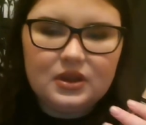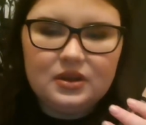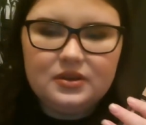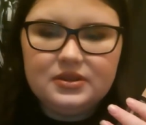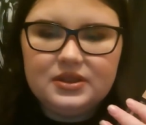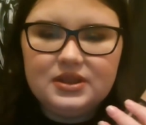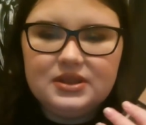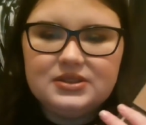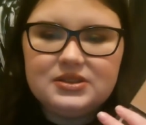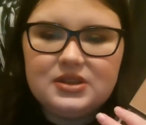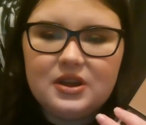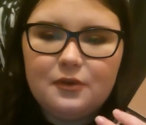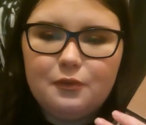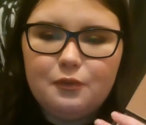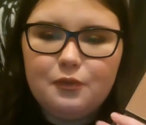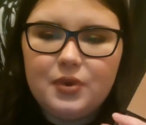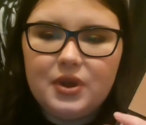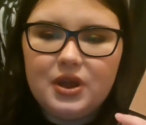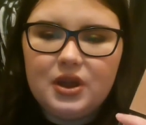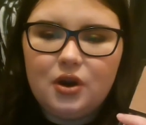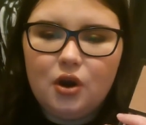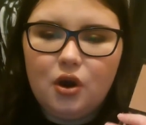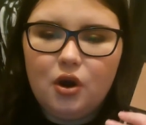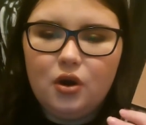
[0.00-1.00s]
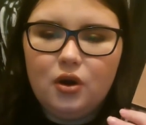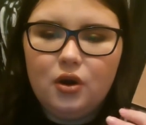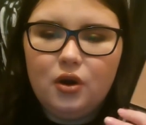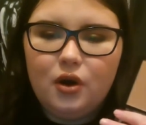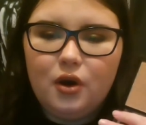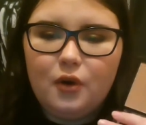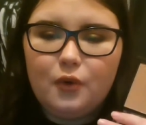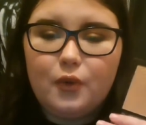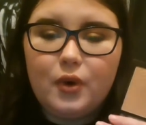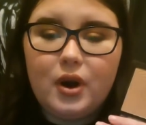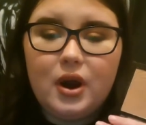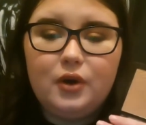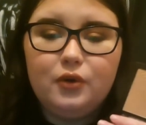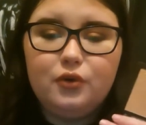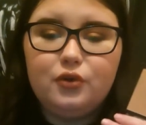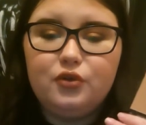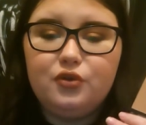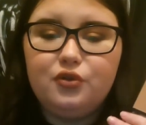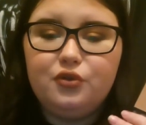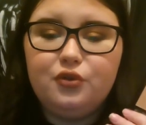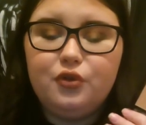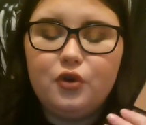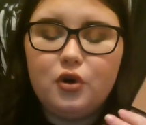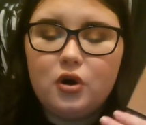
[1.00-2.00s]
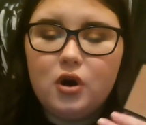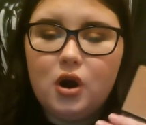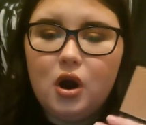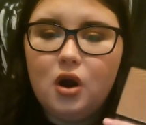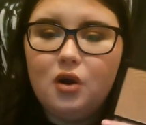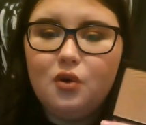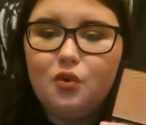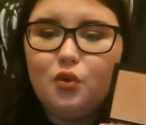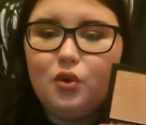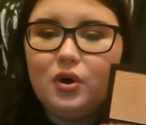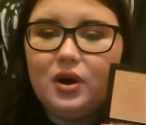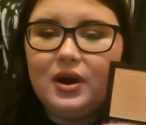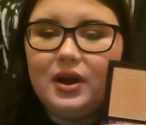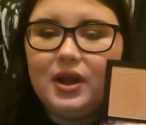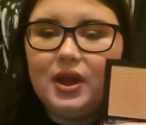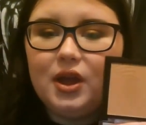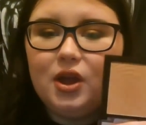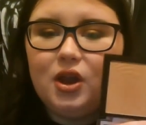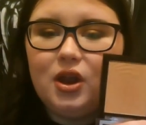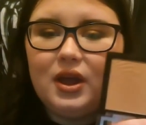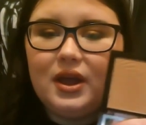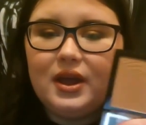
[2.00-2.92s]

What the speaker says: These have been around for a while,